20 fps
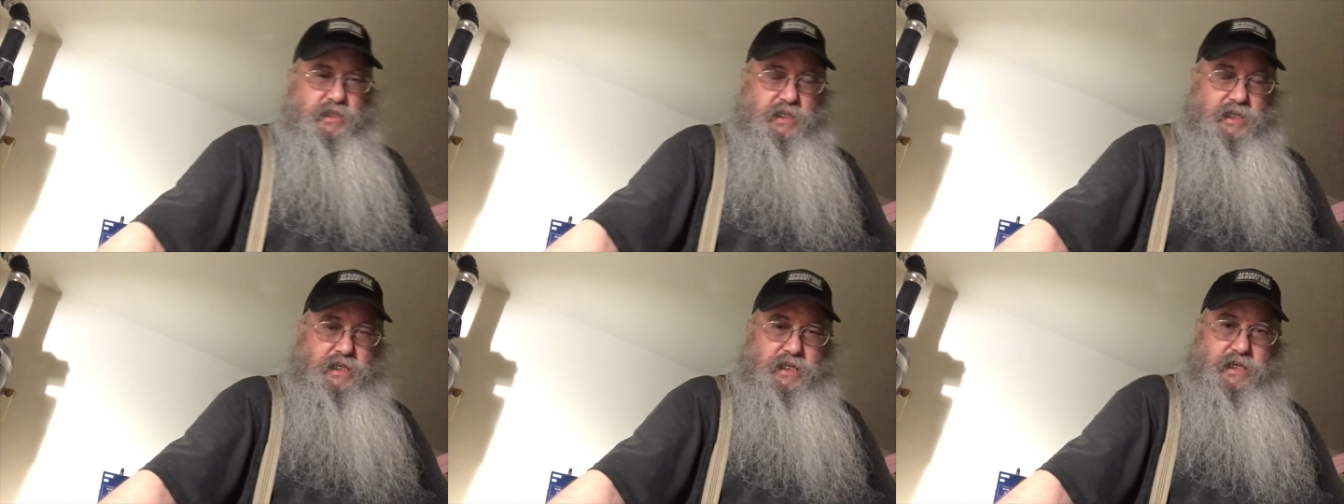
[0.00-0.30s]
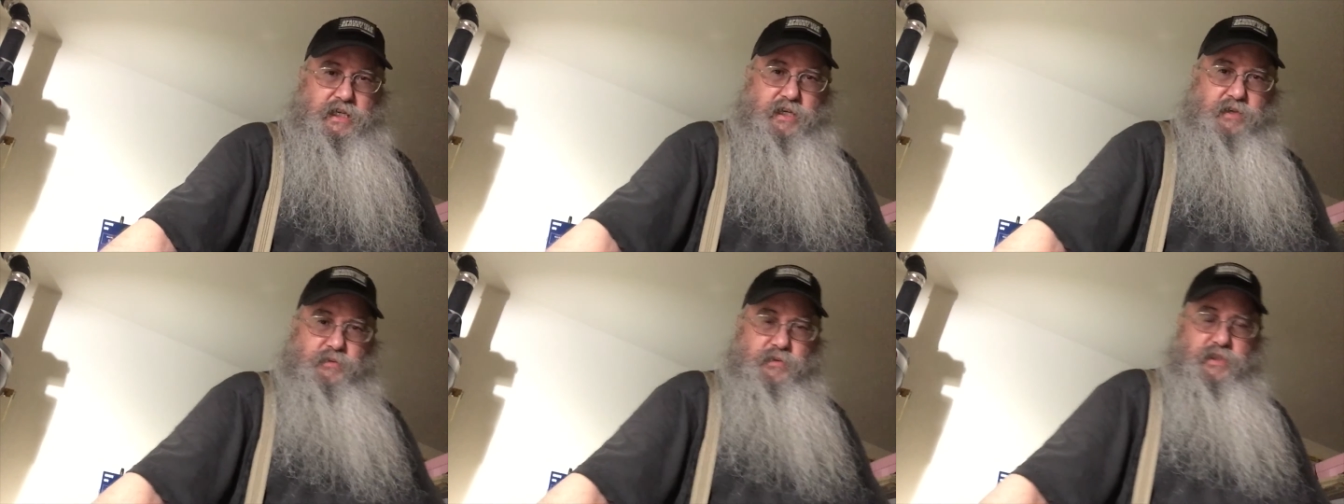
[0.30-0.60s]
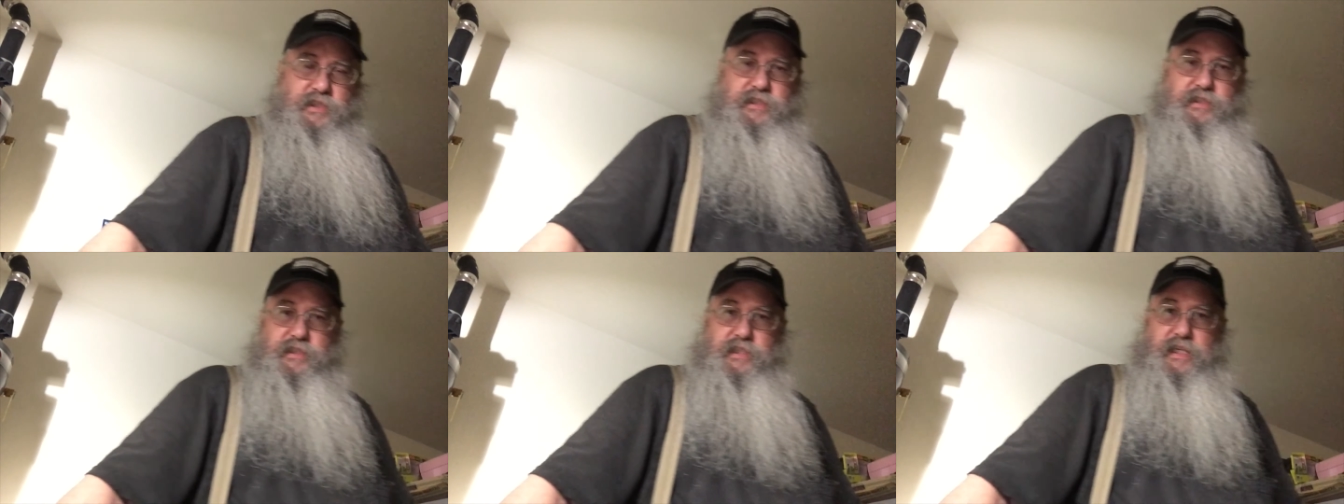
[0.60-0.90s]
I
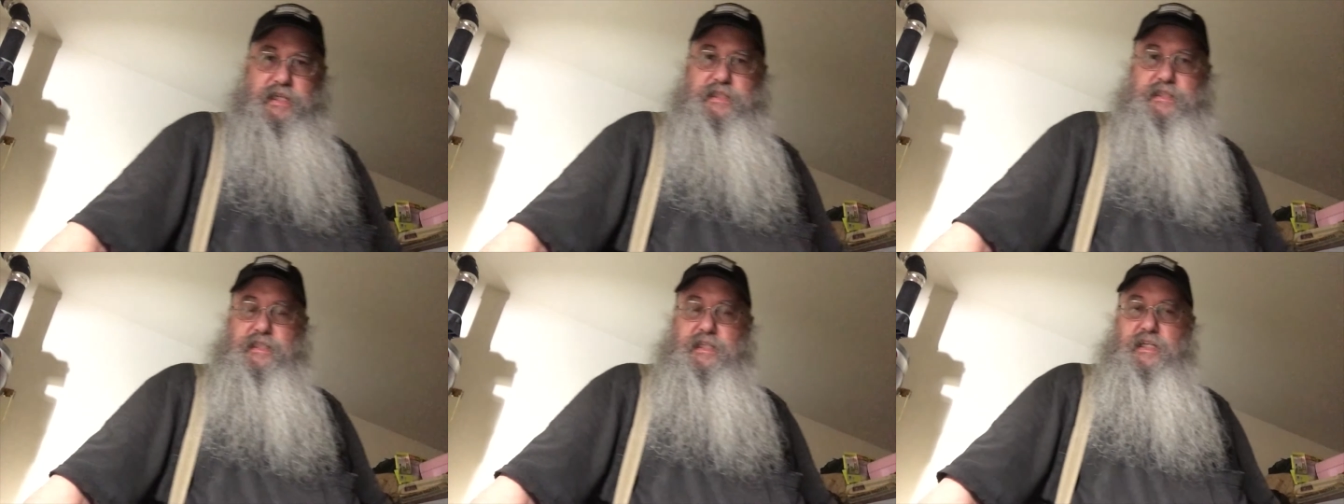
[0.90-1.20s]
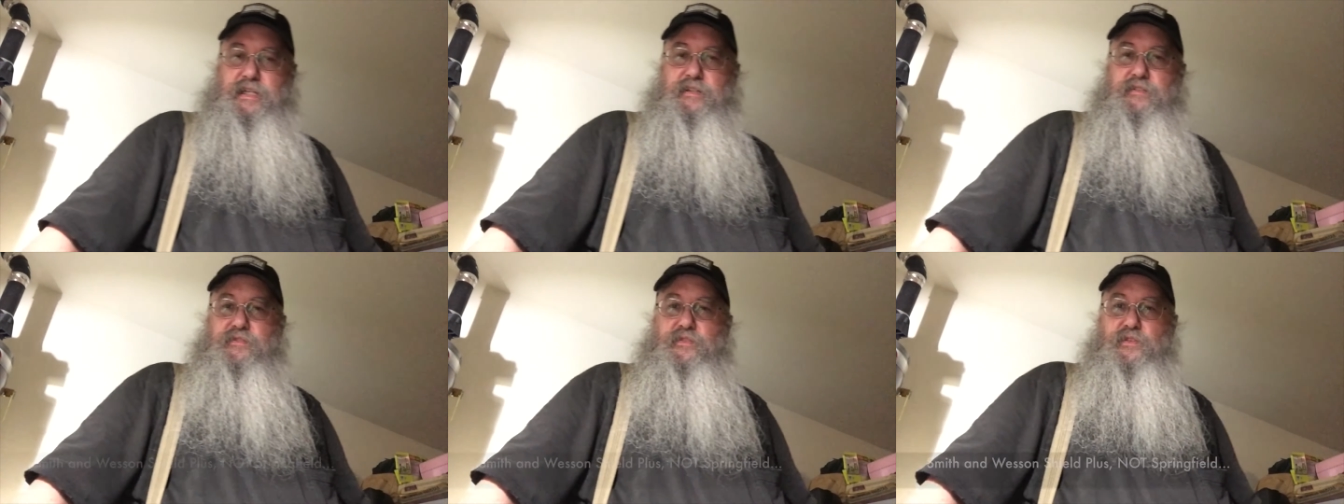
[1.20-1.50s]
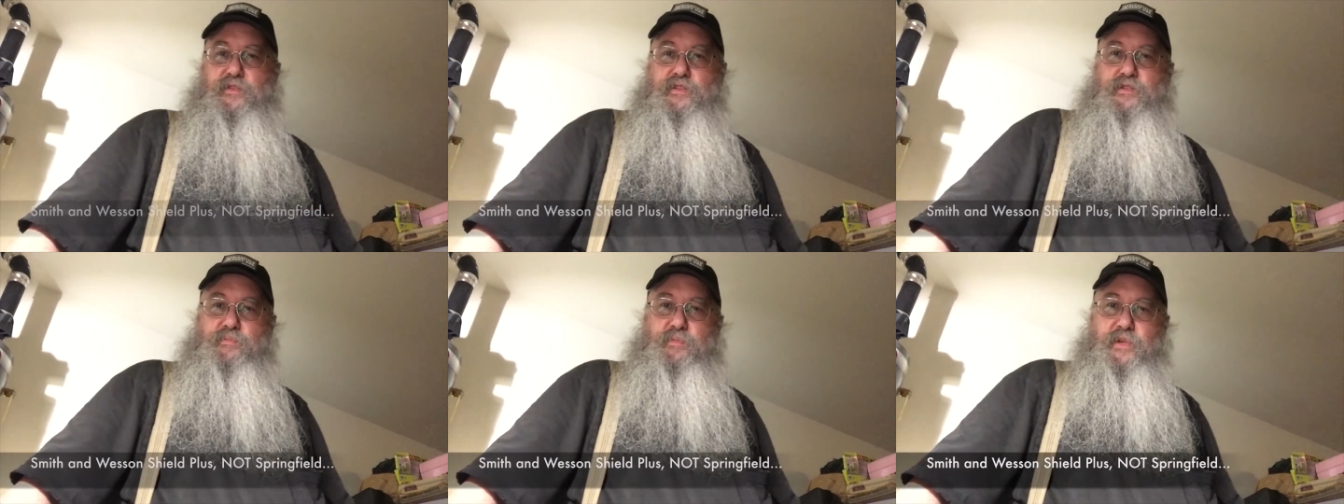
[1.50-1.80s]
really like that
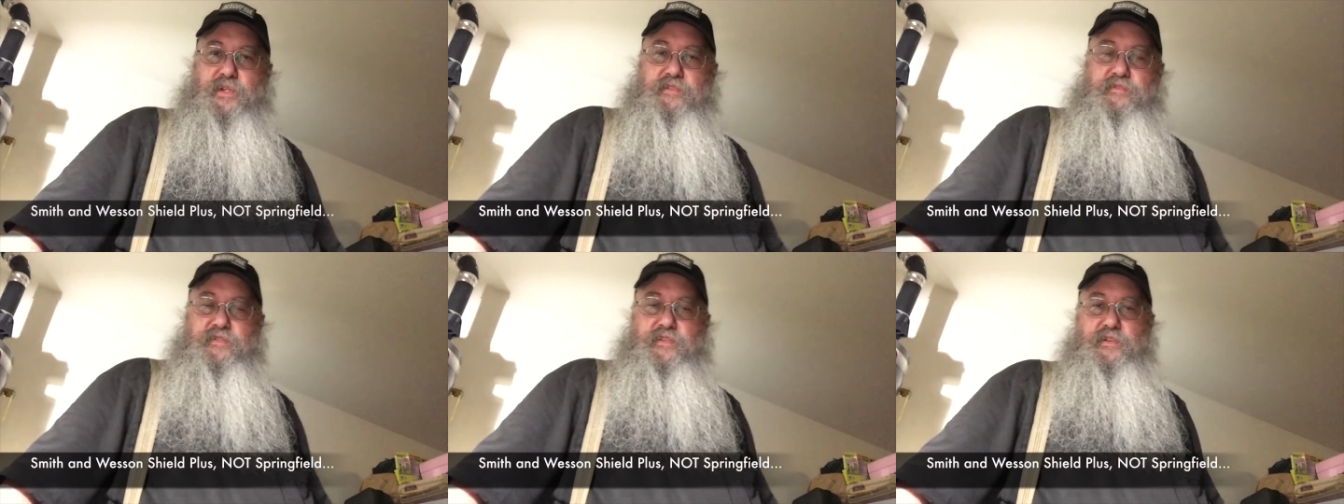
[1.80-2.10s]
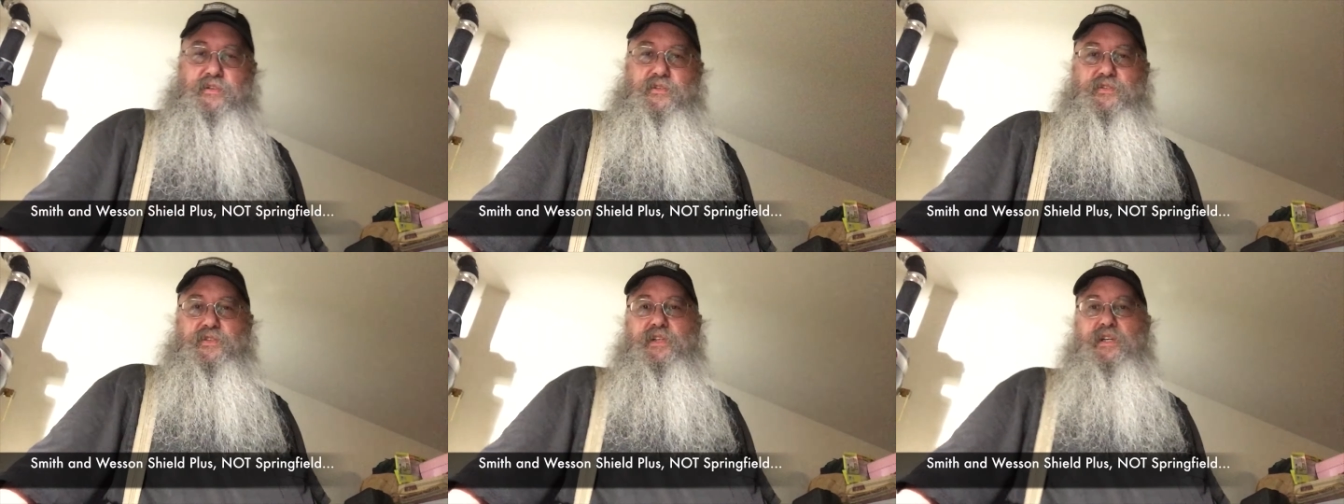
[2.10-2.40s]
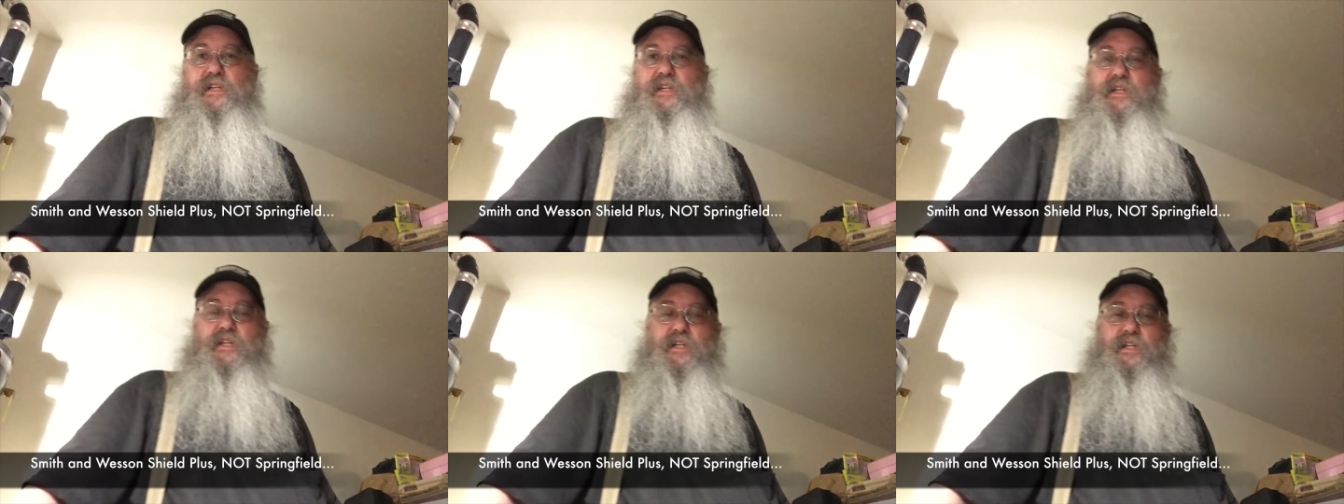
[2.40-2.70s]
for the Springfield
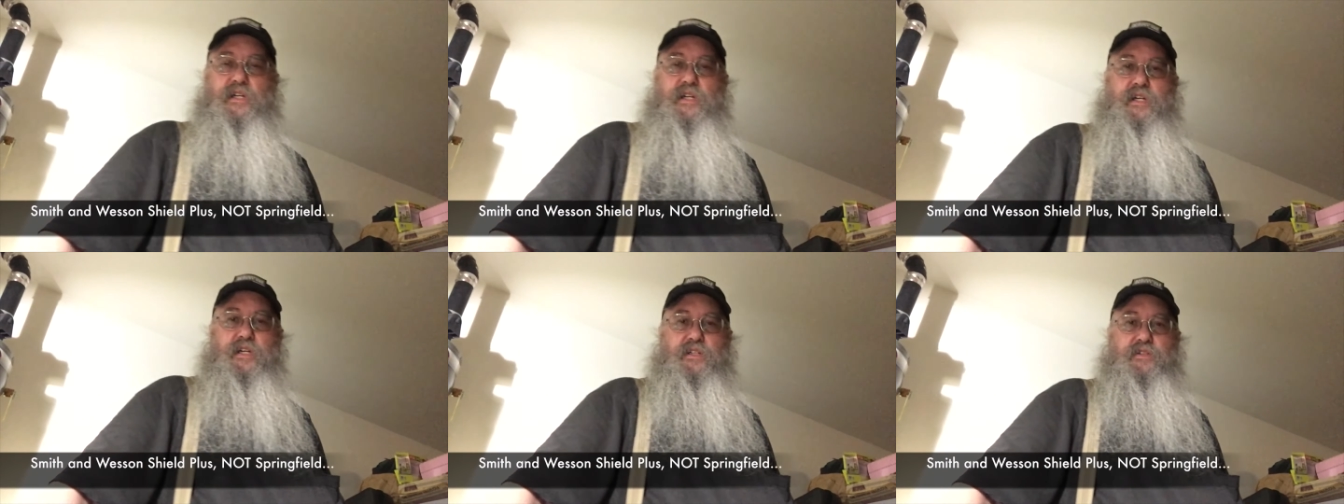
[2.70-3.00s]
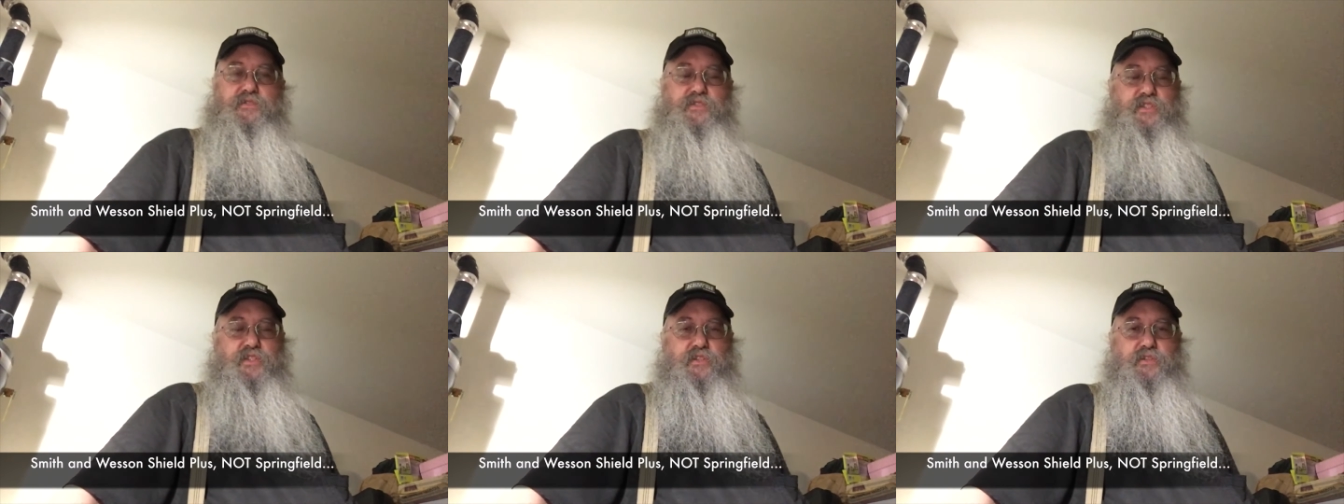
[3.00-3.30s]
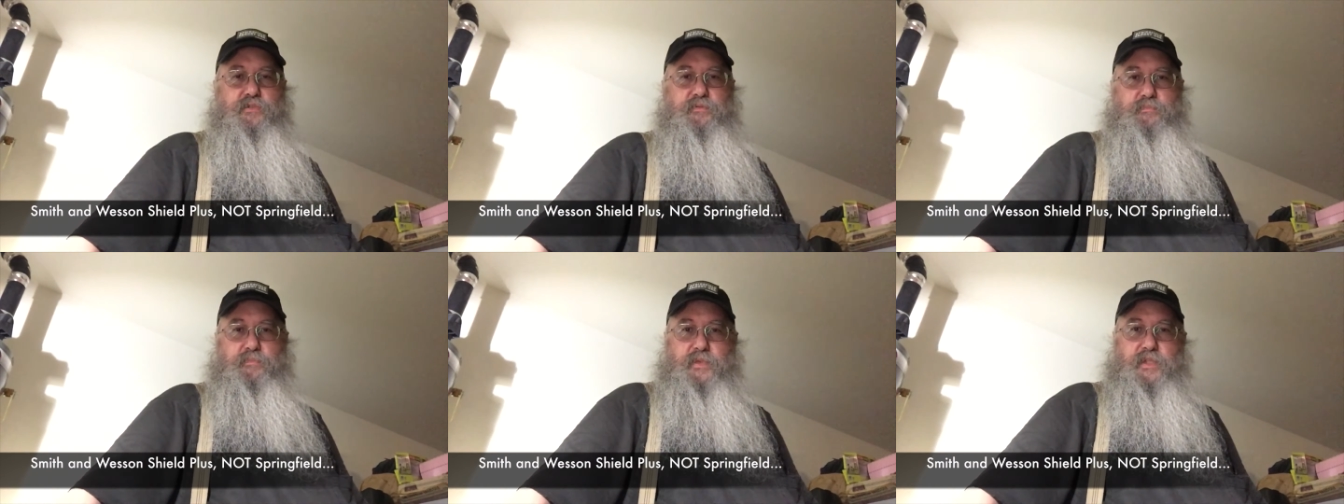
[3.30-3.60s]

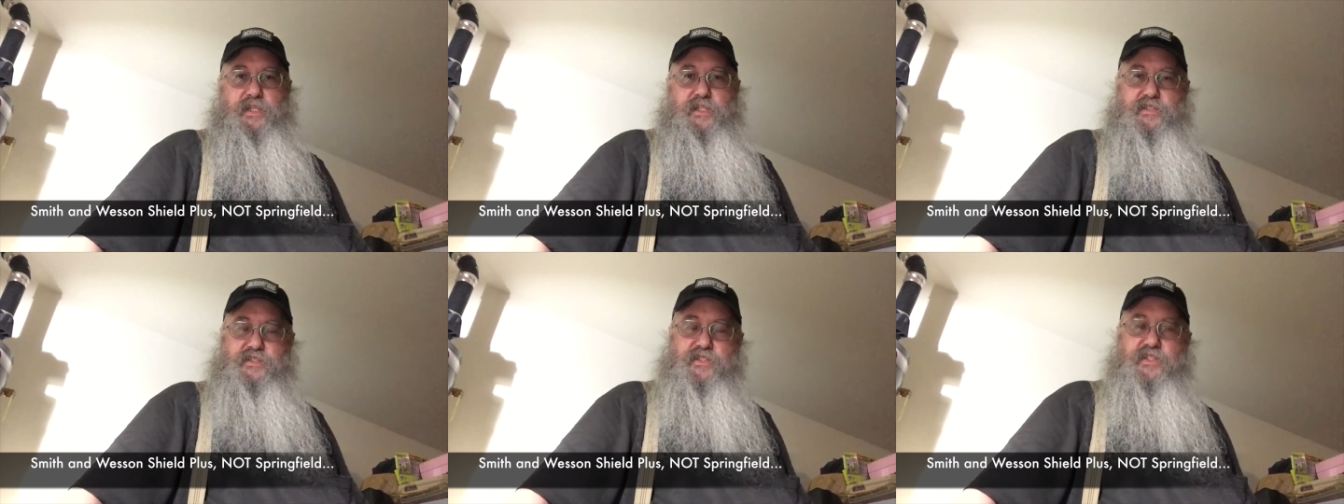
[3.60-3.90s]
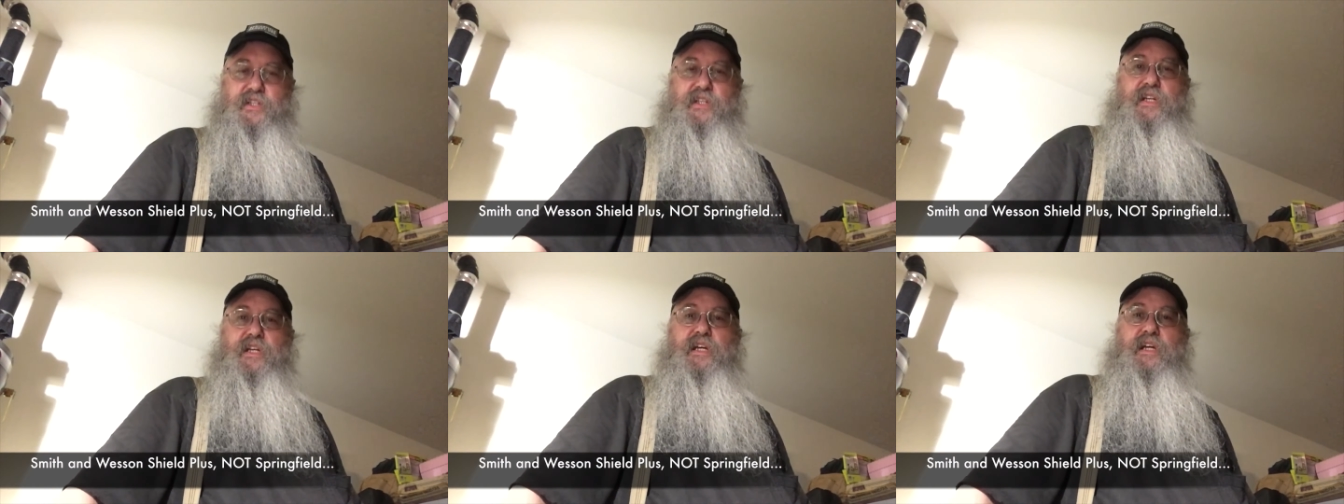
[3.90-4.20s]
Shield Plus.